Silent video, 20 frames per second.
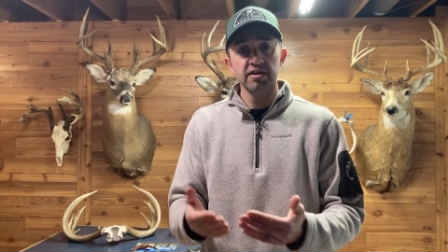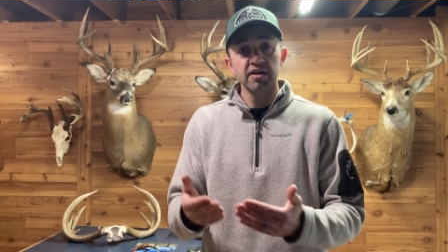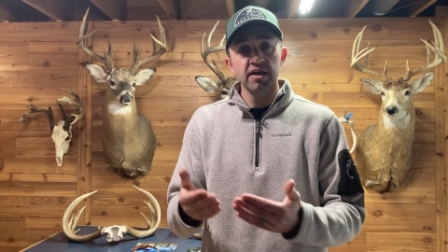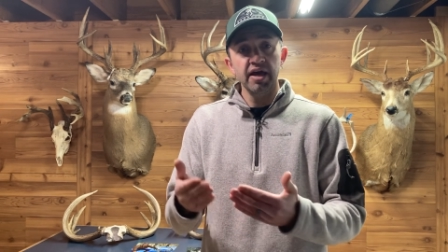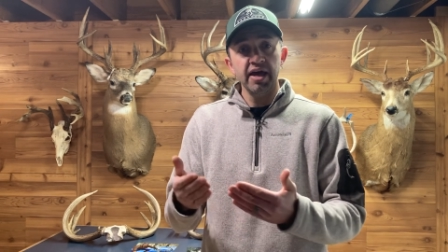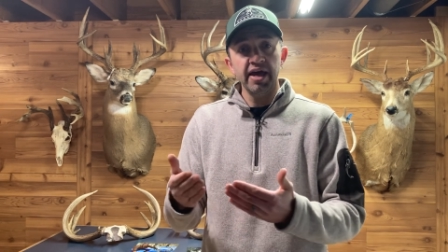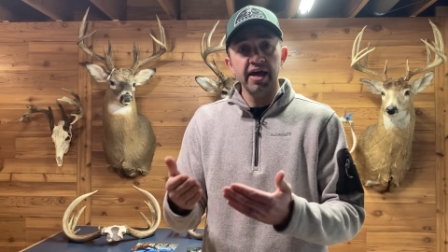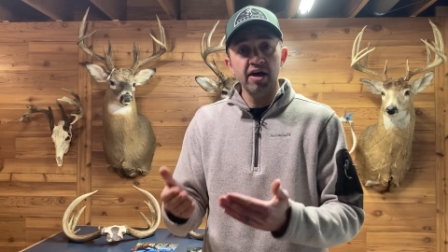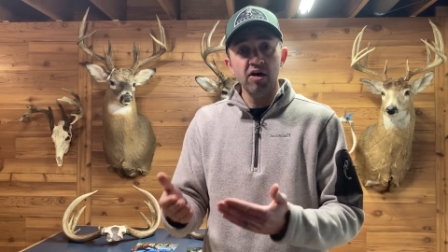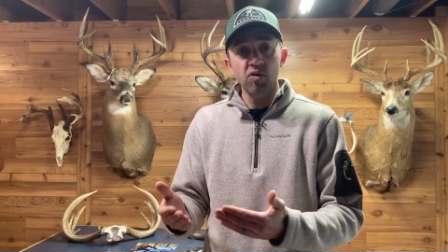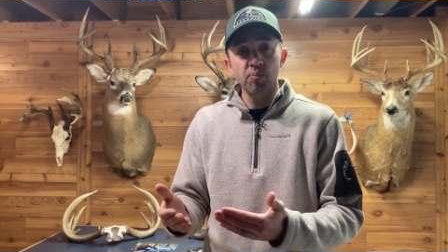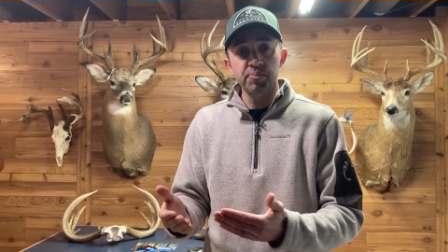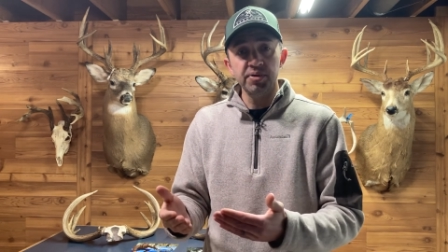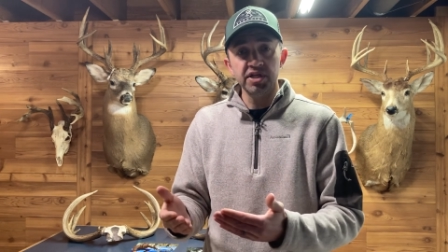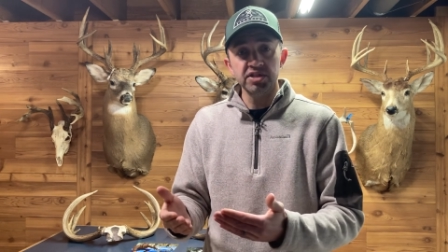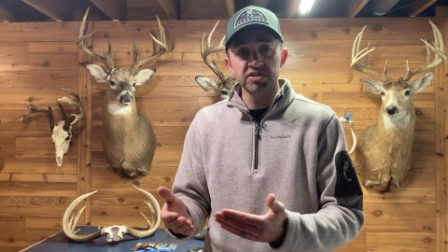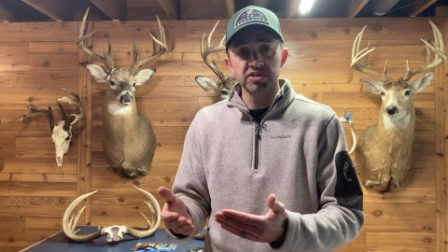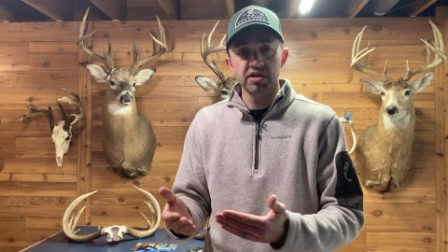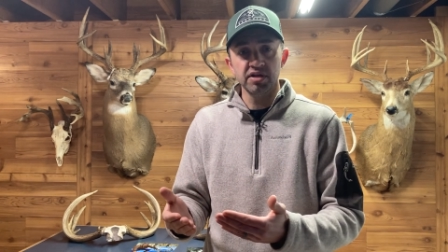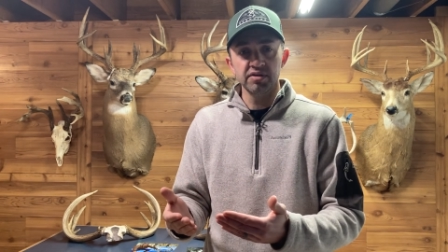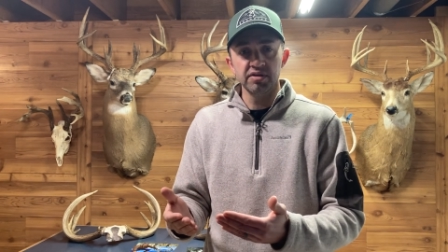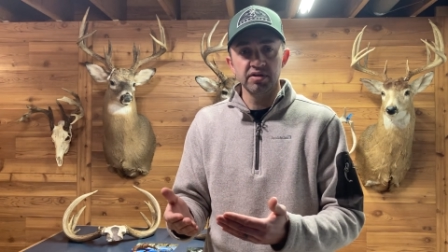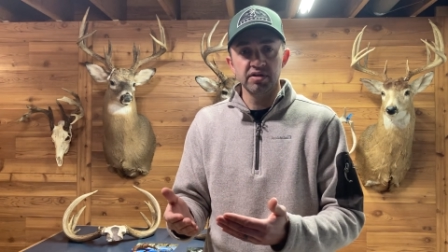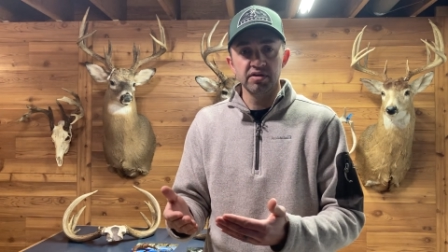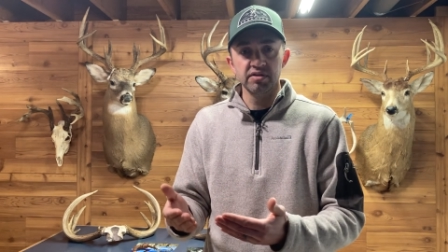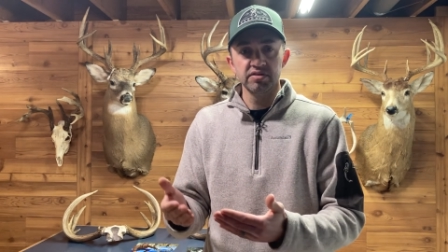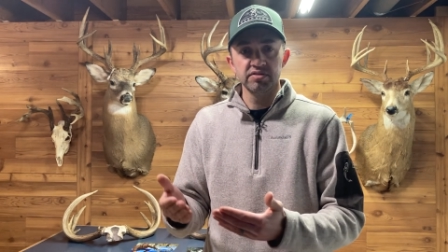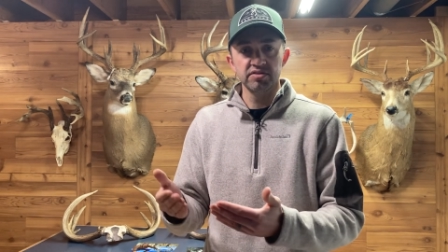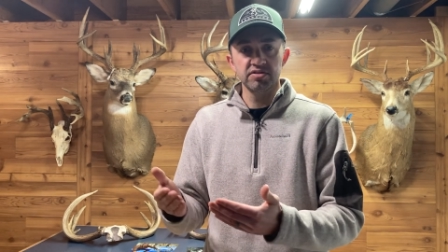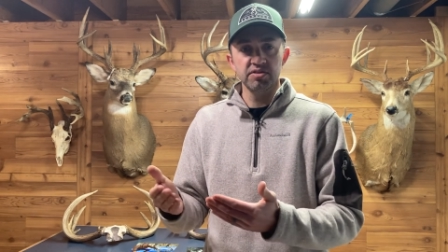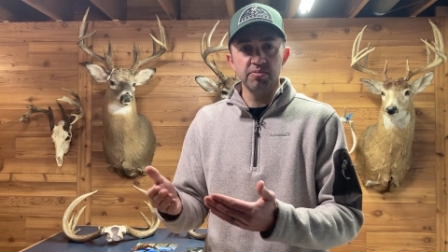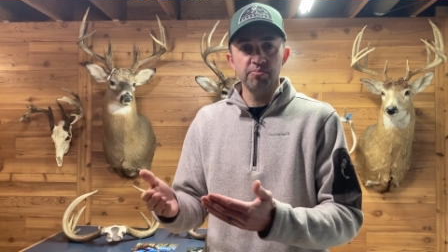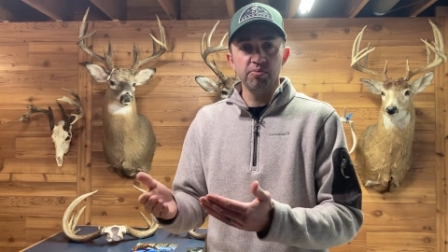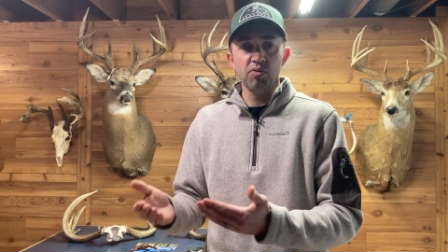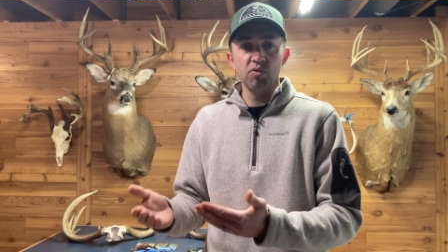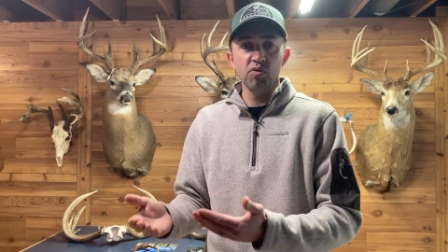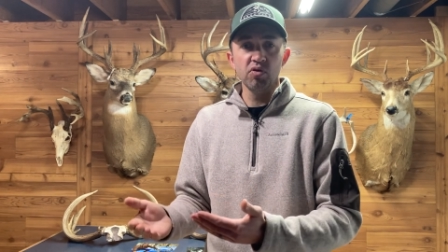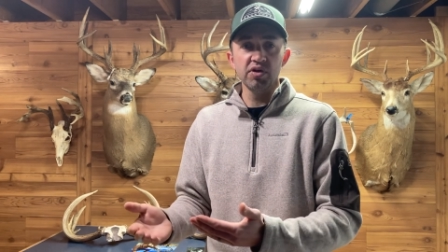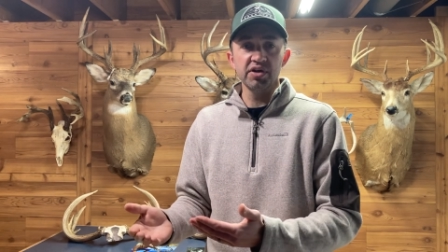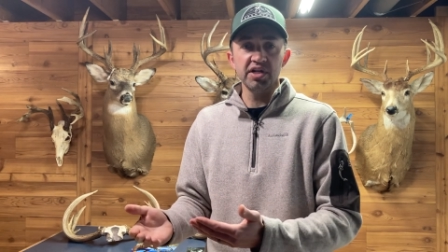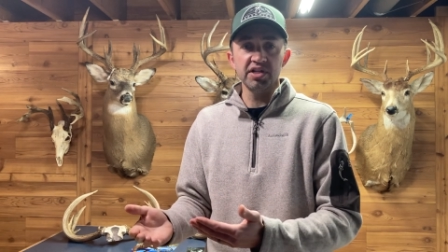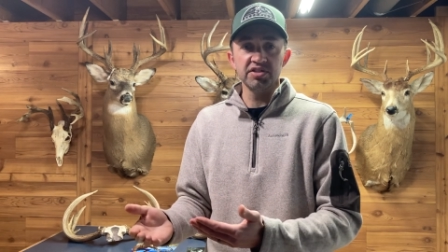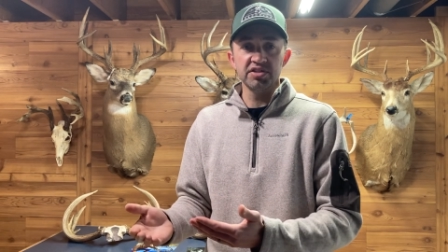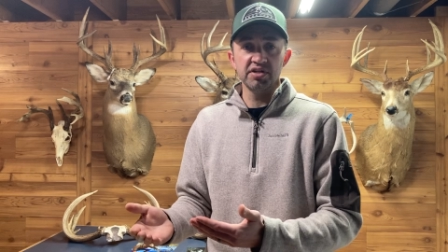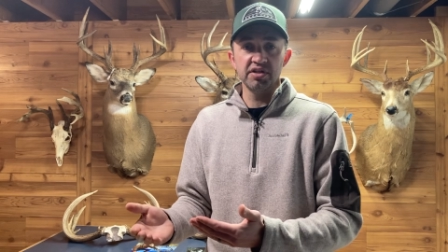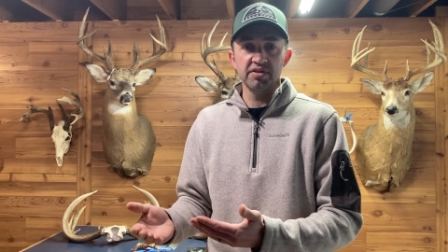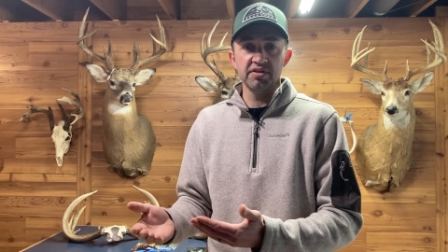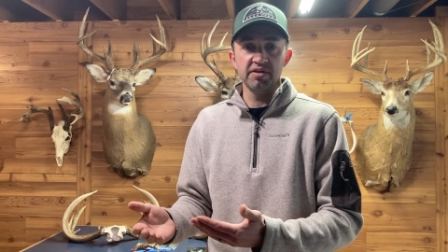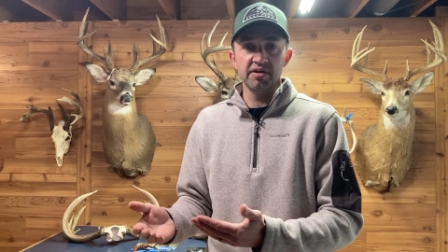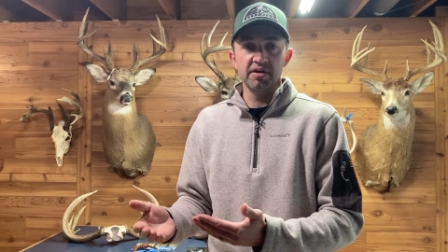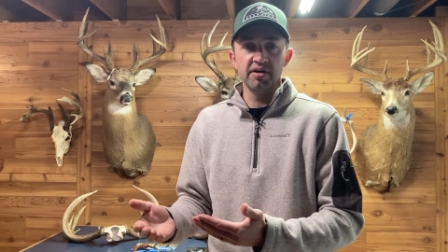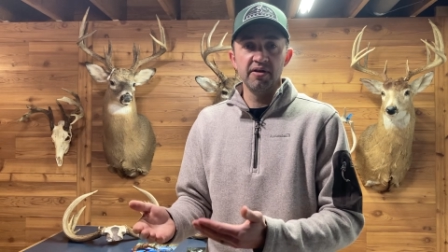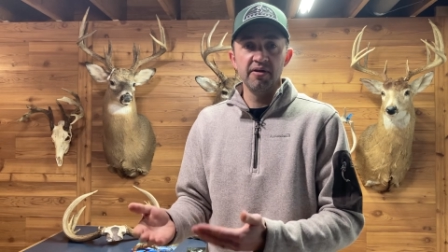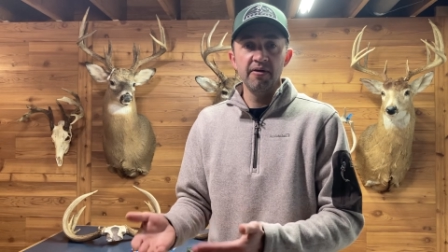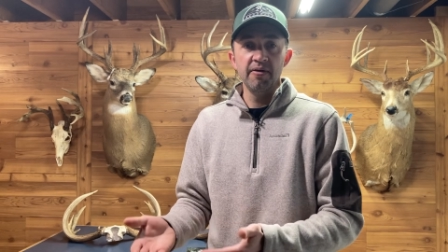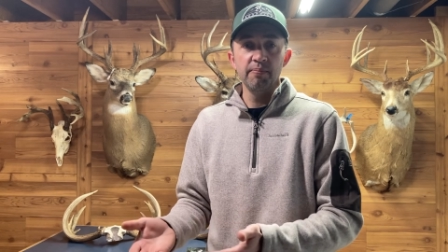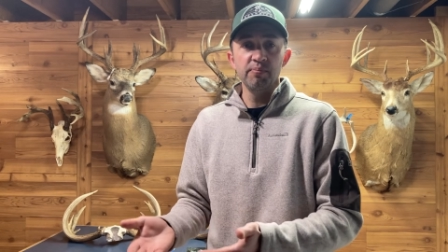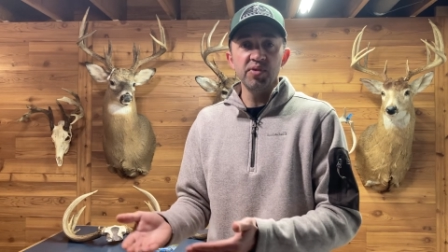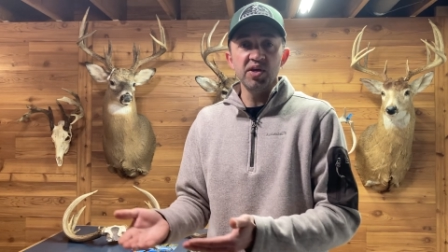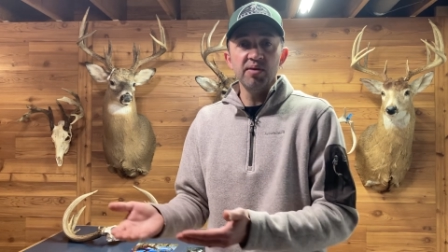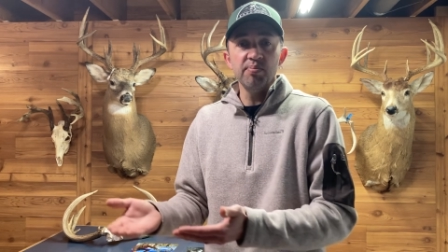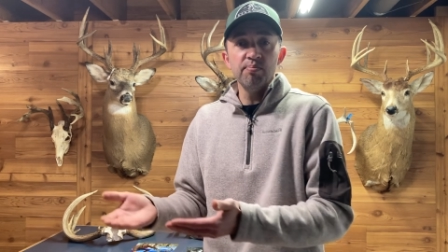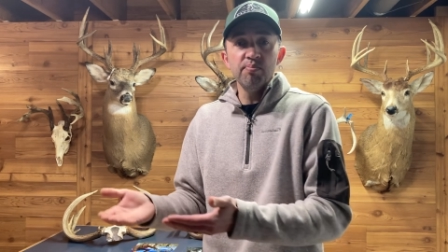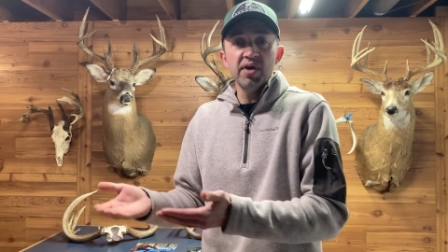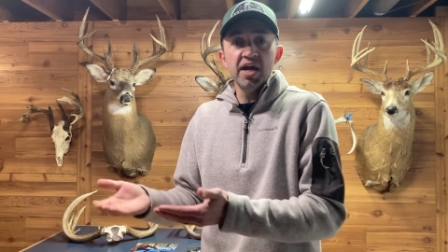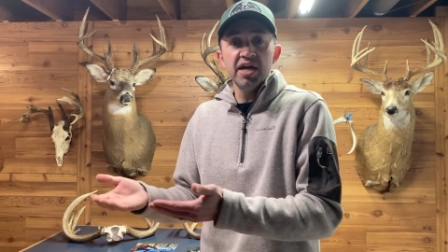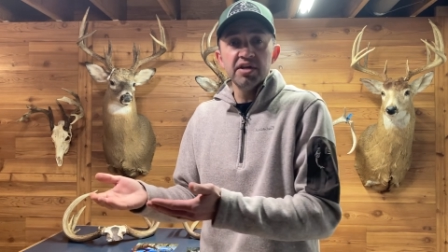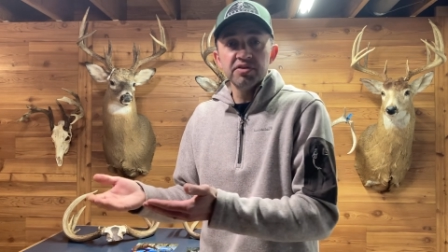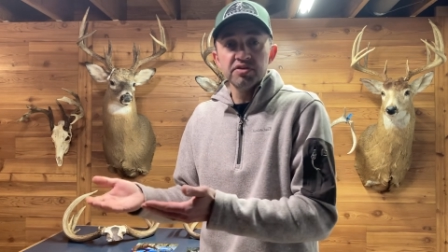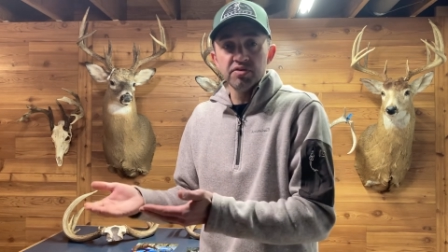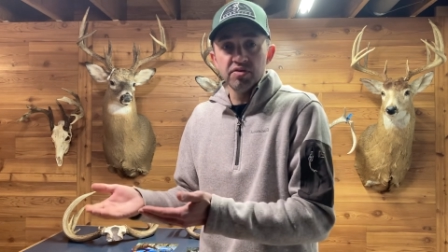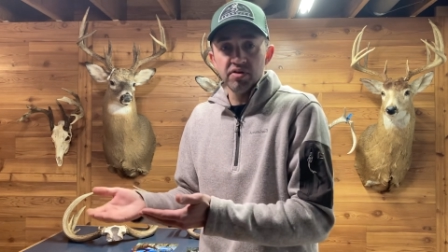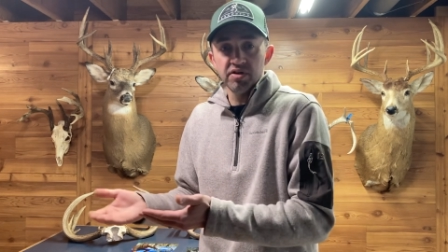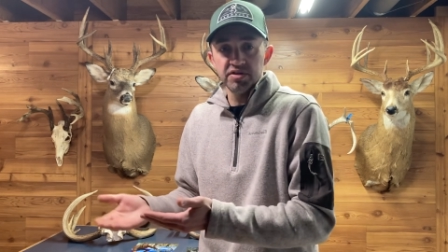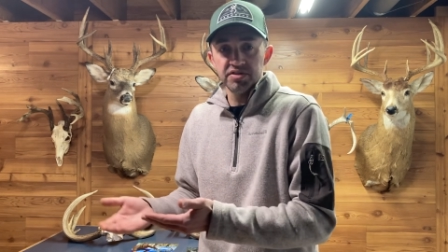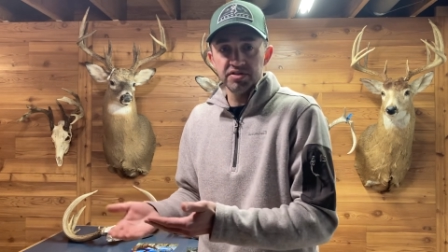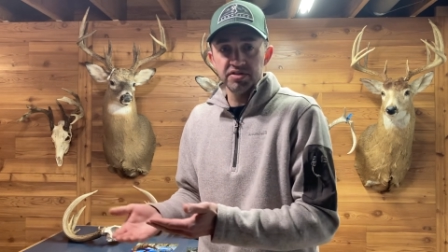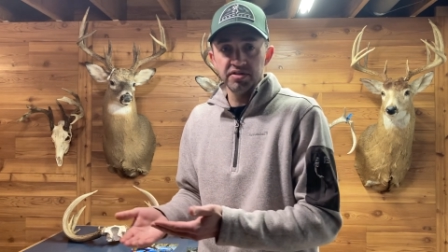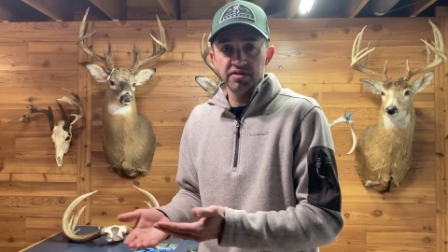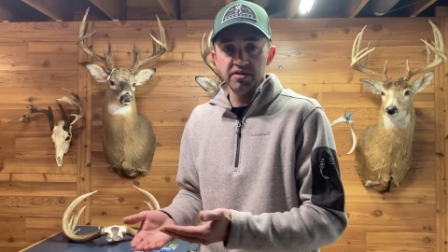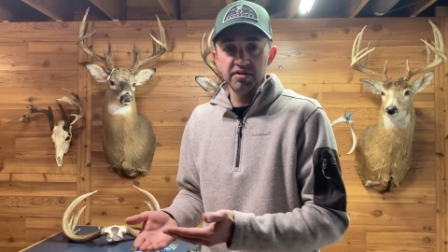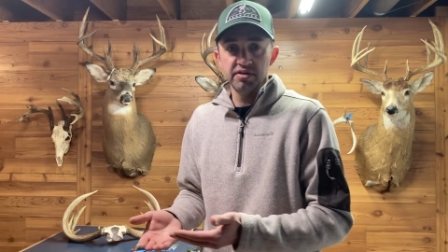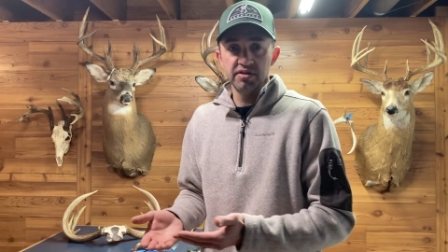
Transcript: help each other, support each other, be mentors.